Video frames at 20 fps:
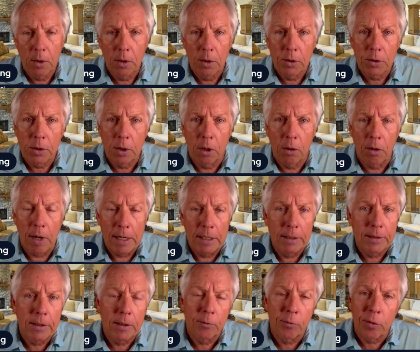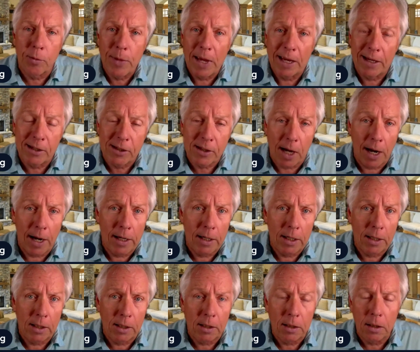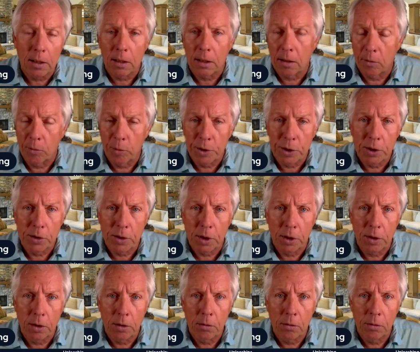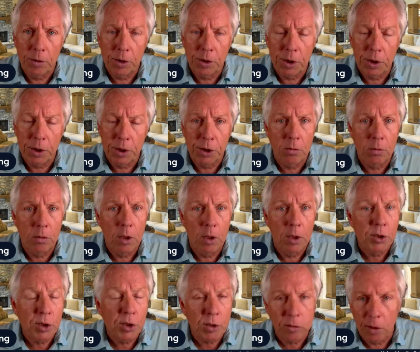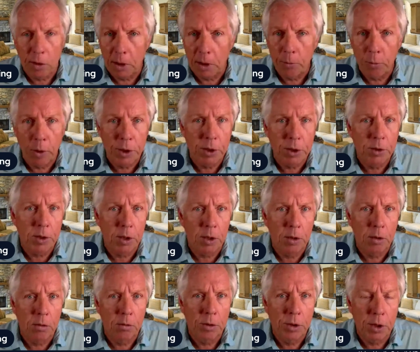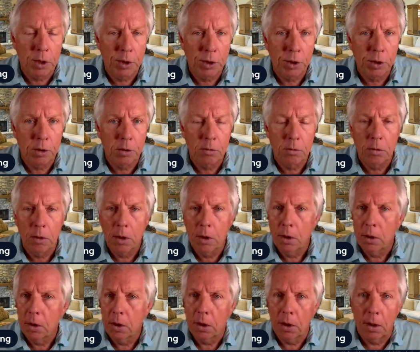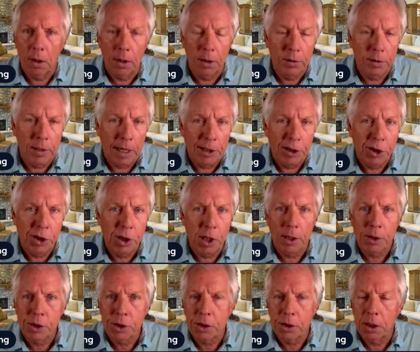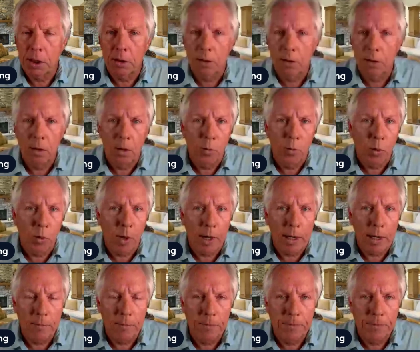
So anything from anxiety, which is a huge issue, sleep, which is a huge issue, digestion, brain